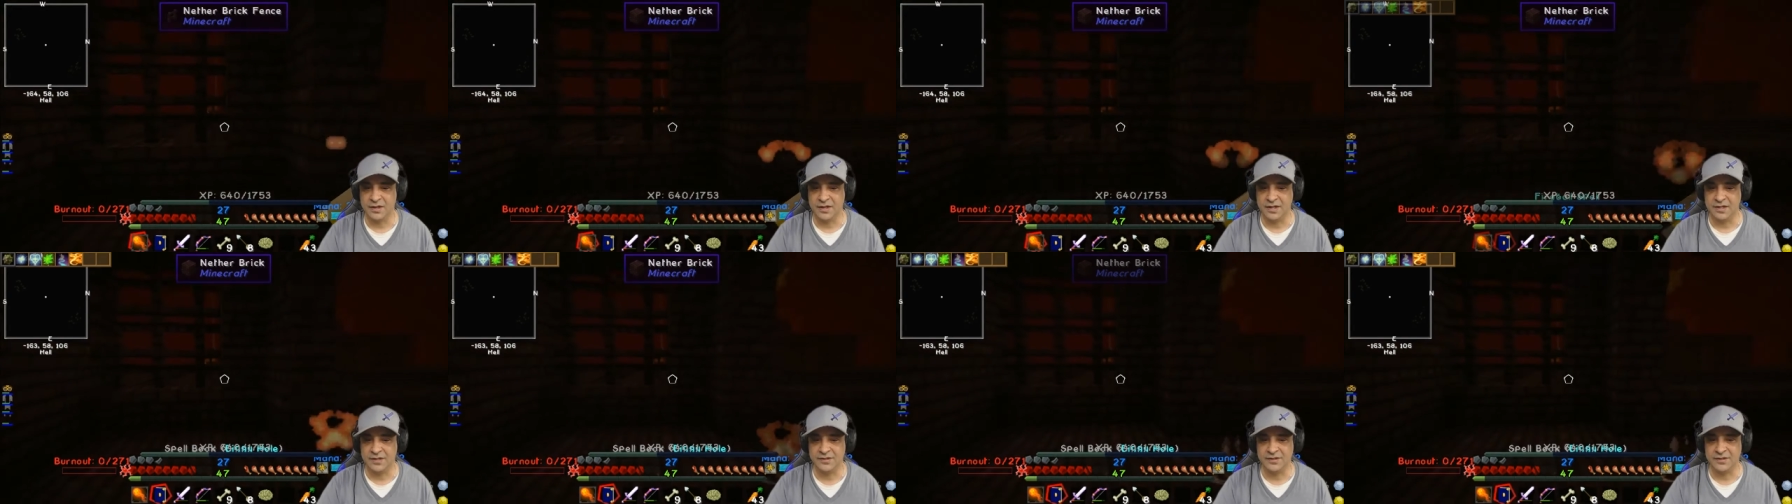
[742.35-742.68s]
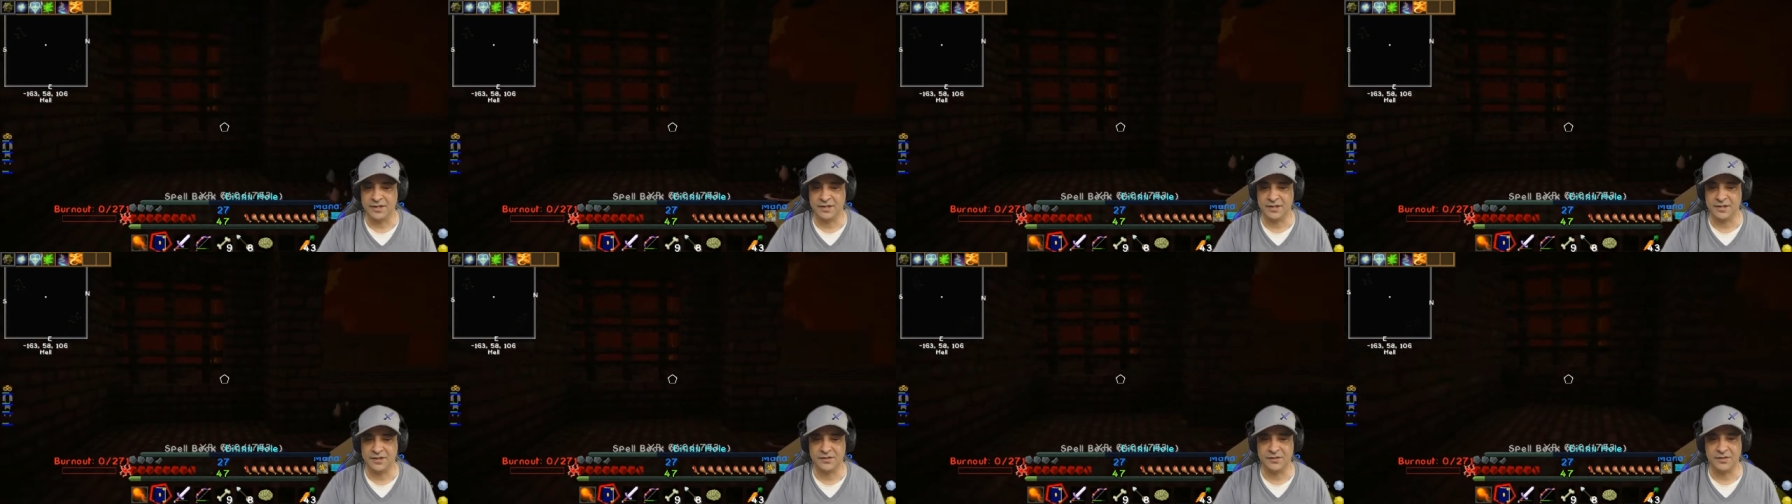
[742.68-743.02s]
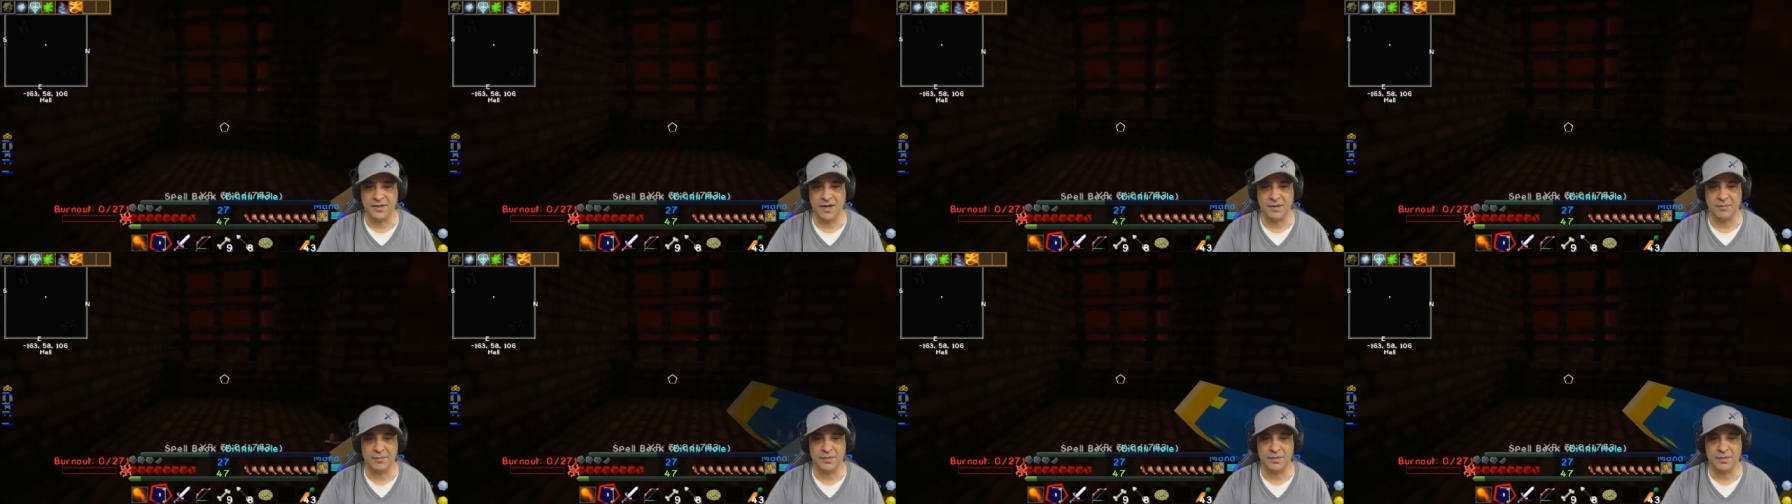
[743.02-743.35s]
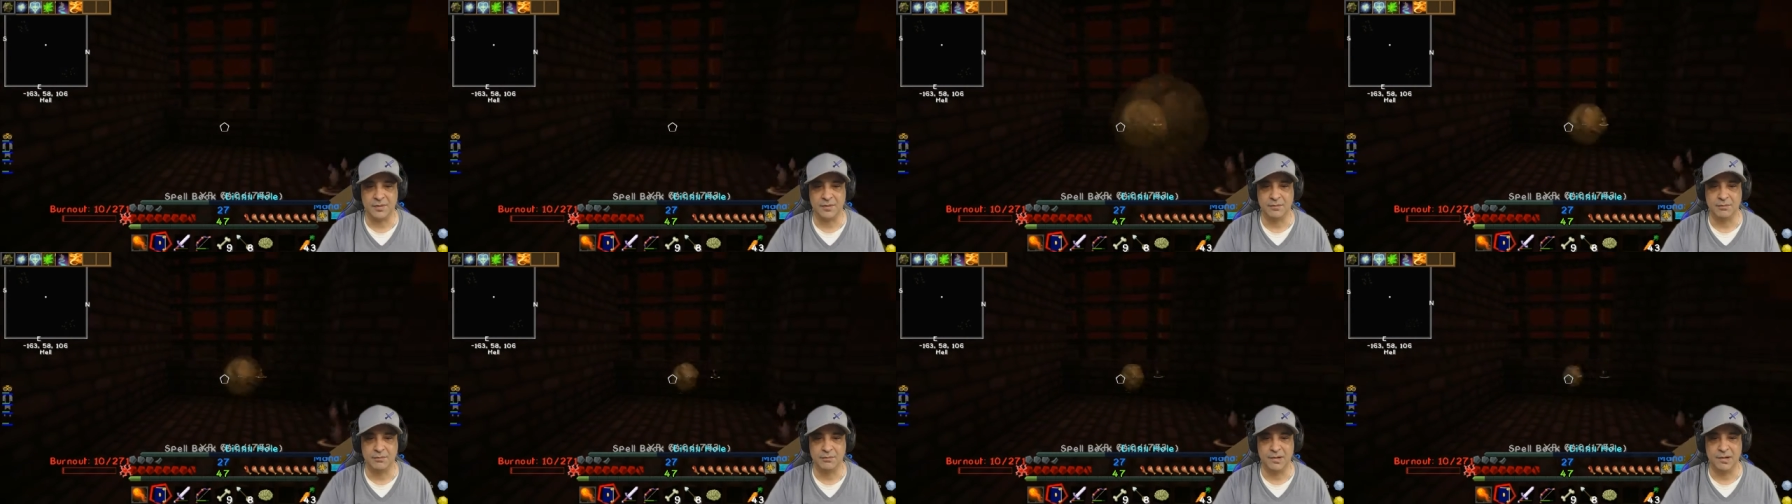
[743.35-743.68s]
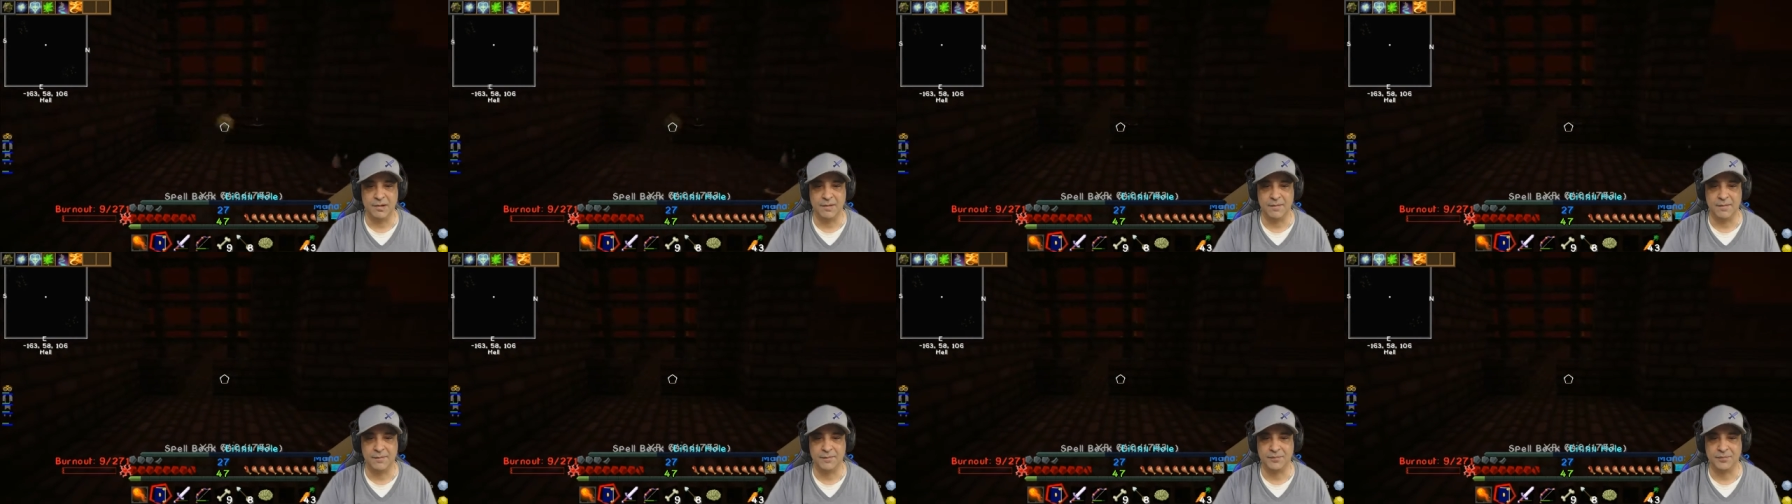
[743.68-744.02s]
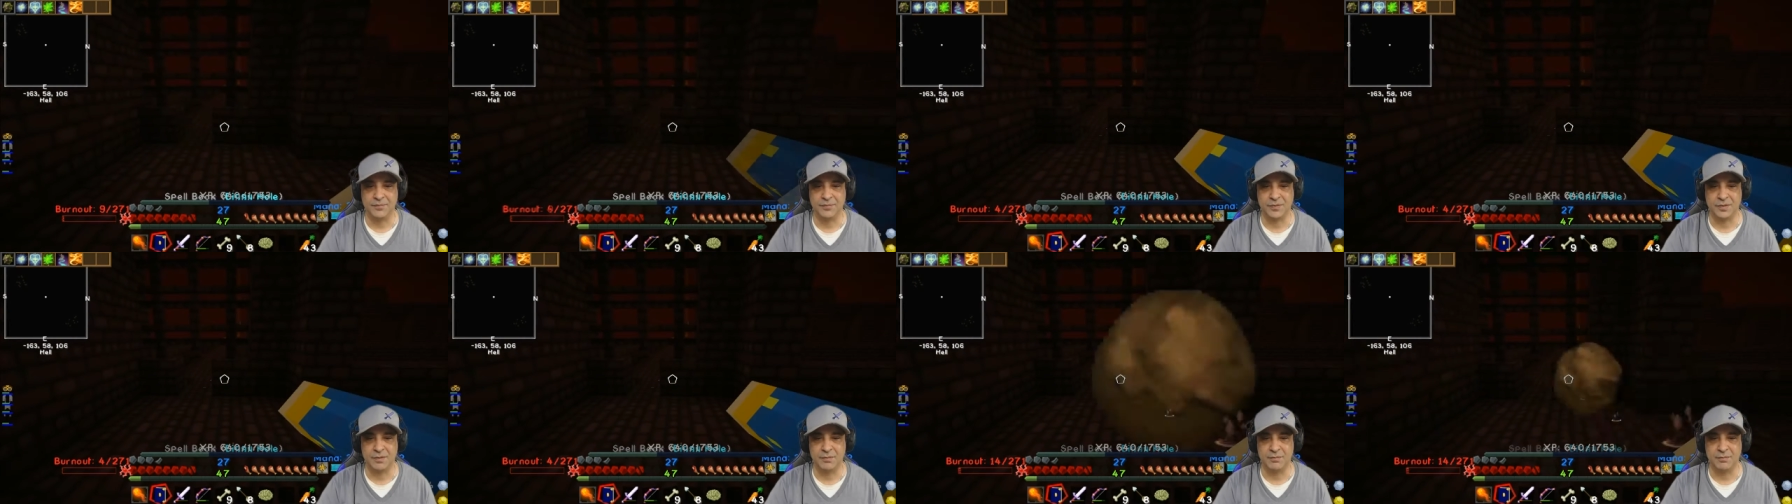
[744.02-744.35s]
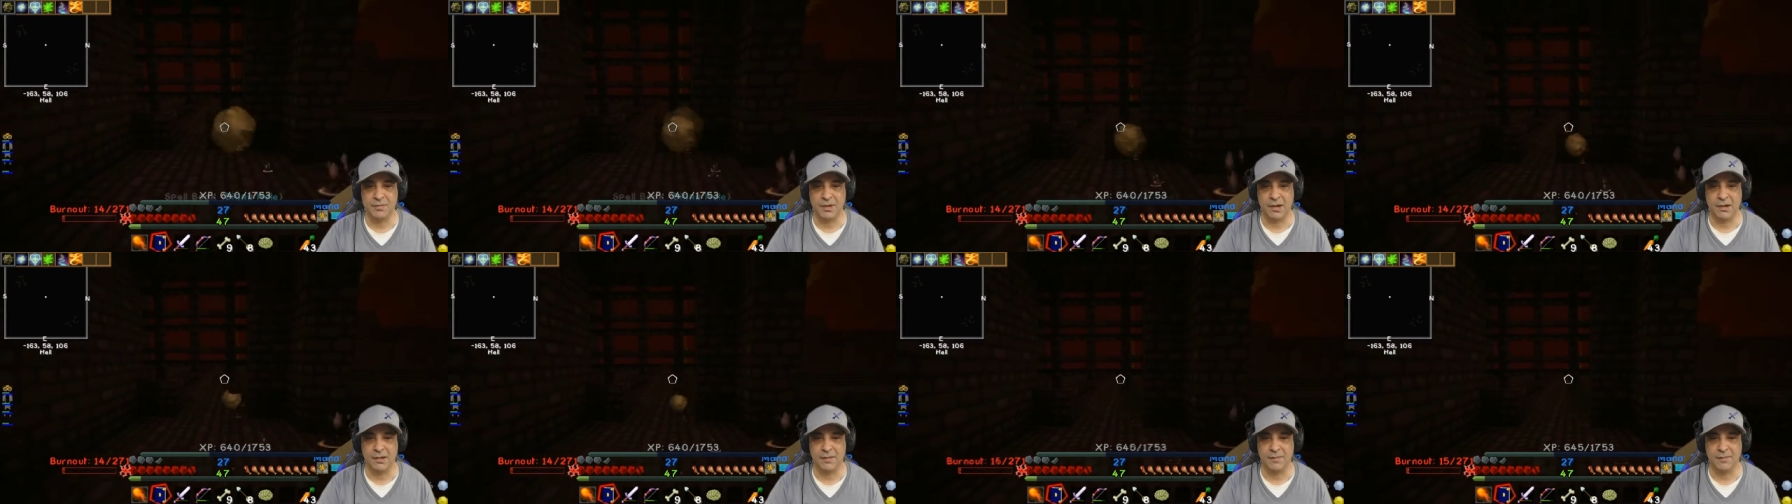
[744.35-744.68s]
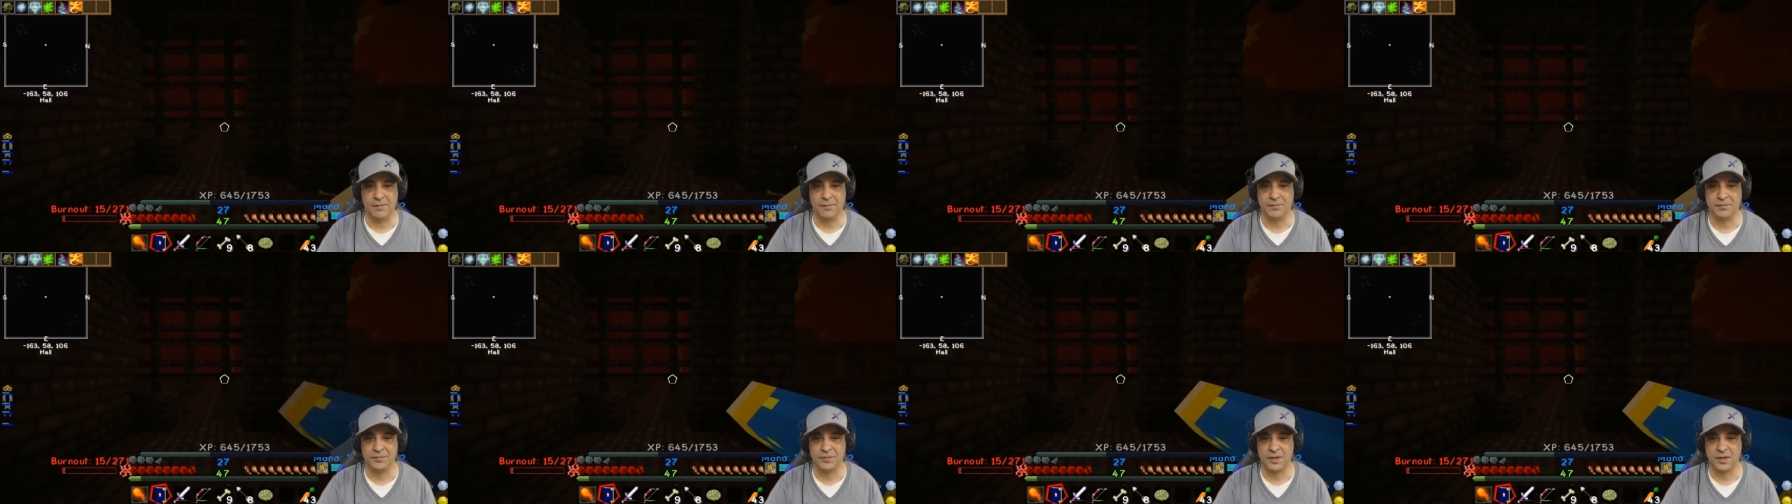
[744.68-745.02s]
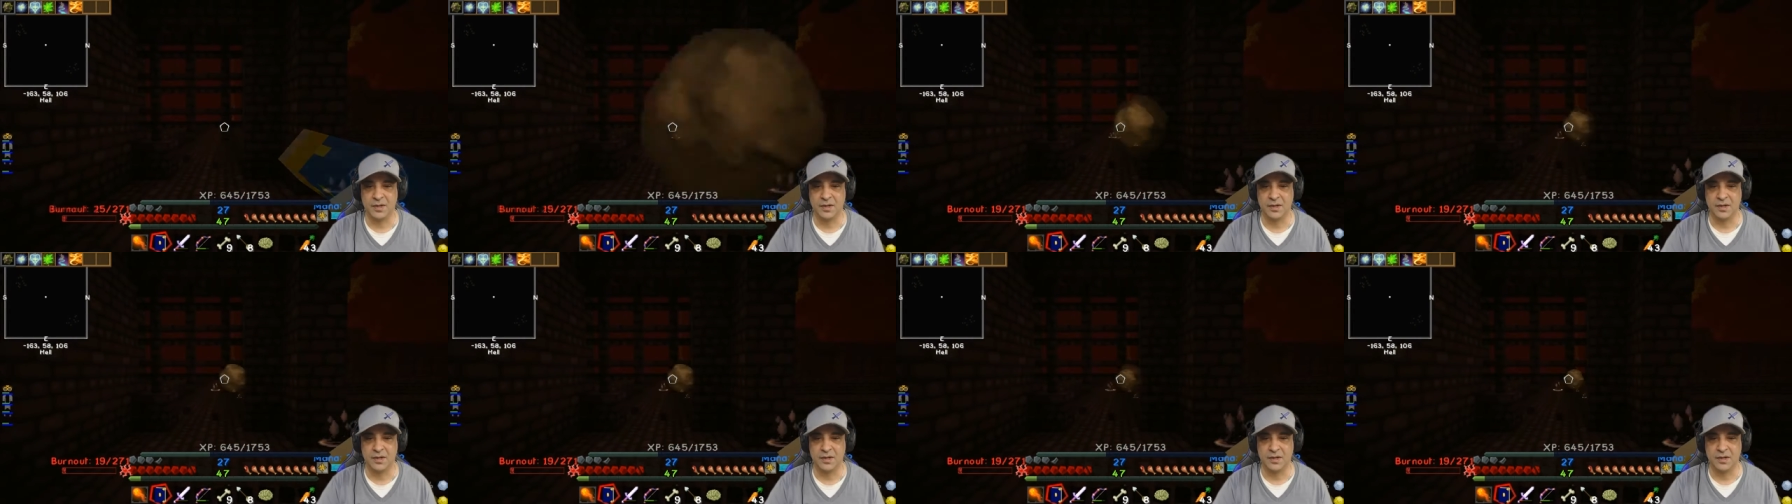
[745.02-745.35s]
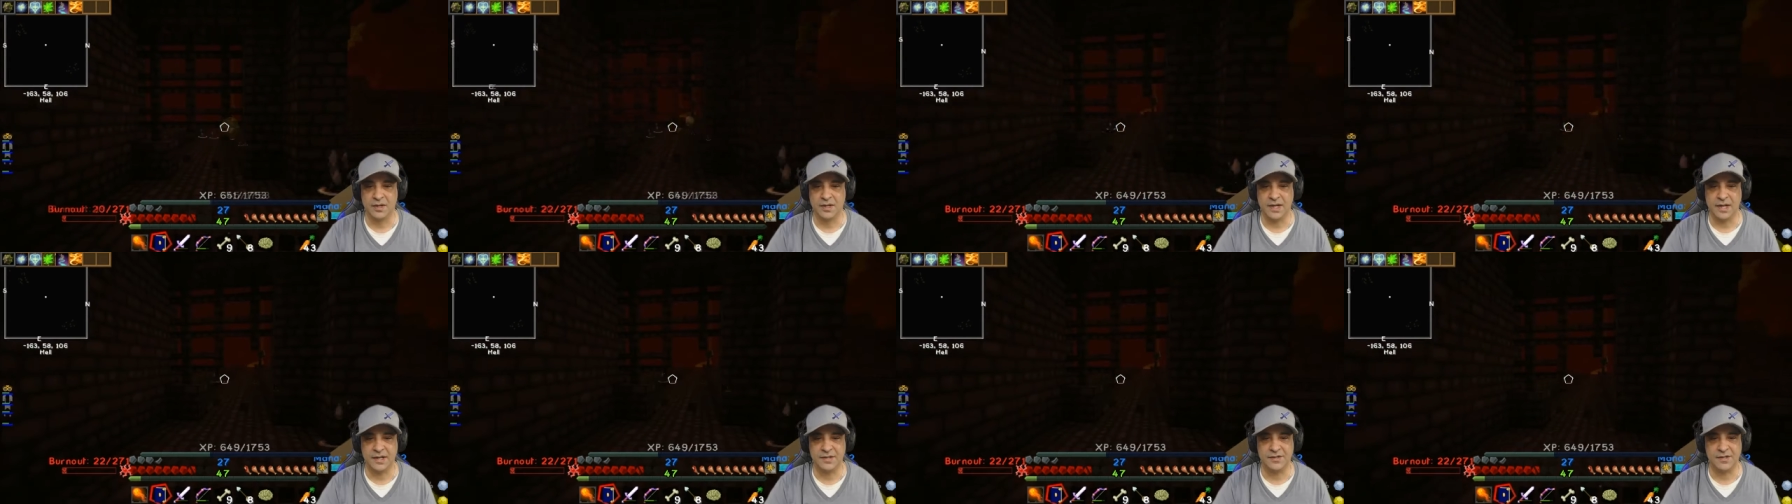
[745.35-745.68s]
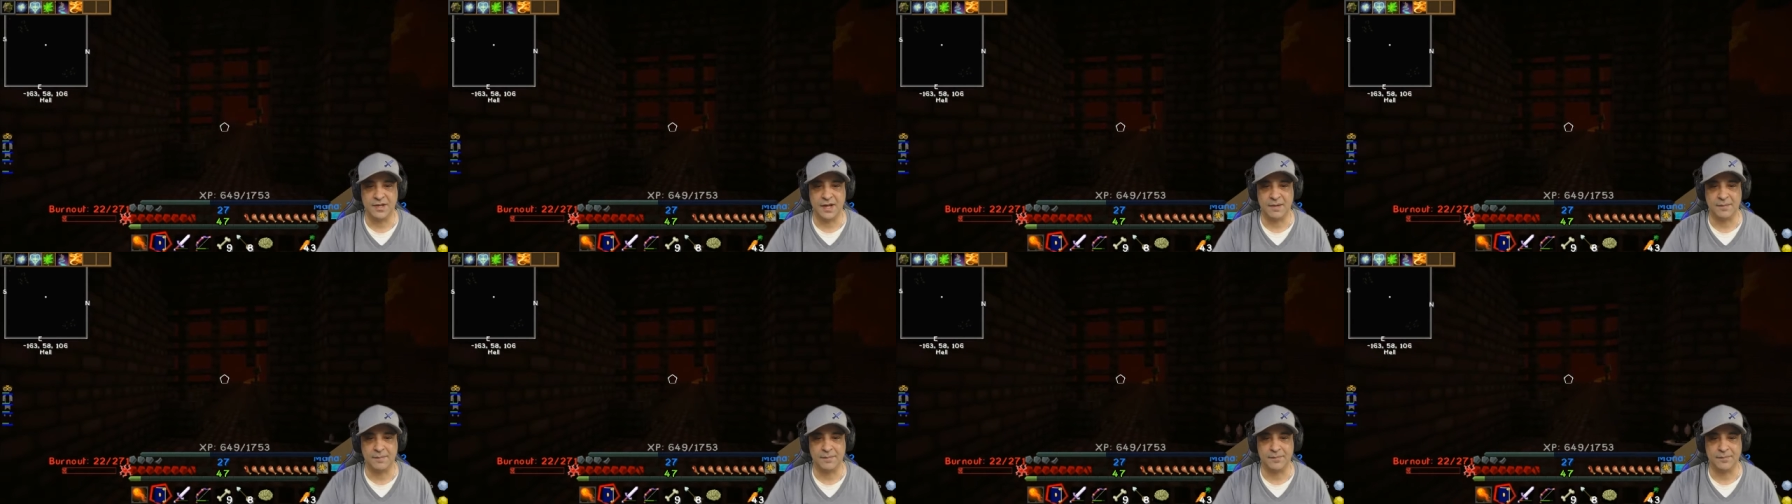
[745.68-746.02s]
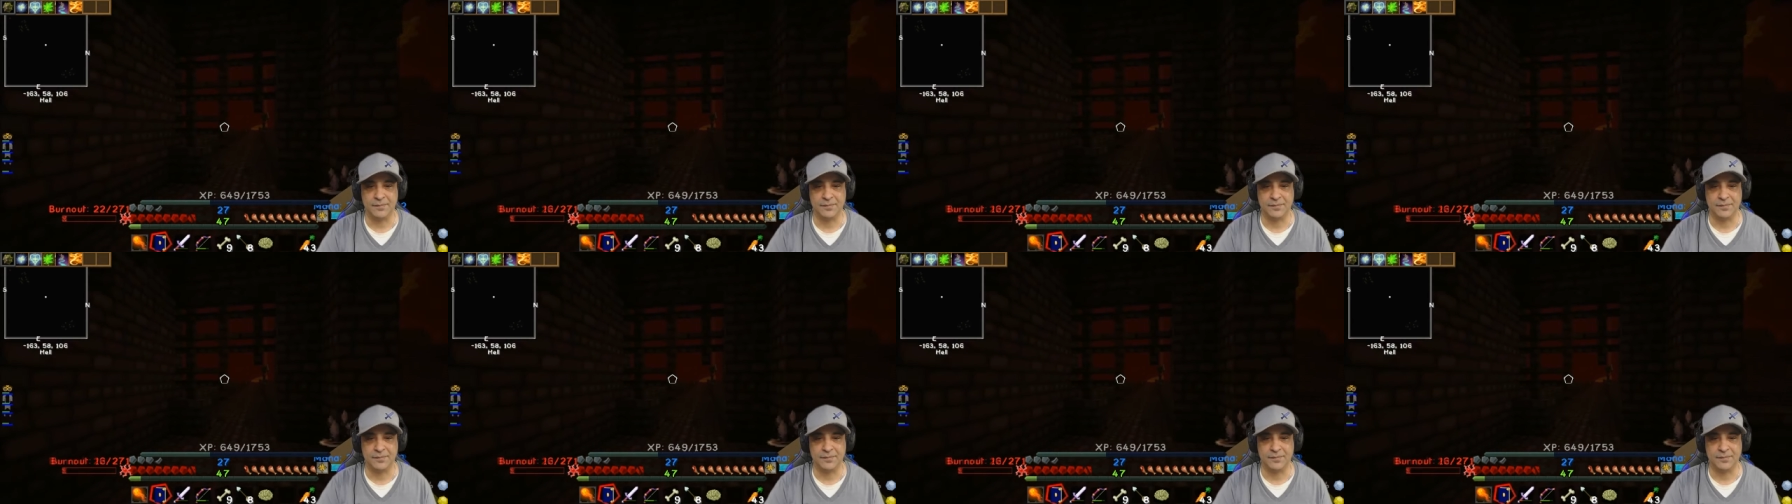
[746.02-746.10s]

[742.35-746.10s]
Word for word: Let's dig this up. Boom. Boom. Get some.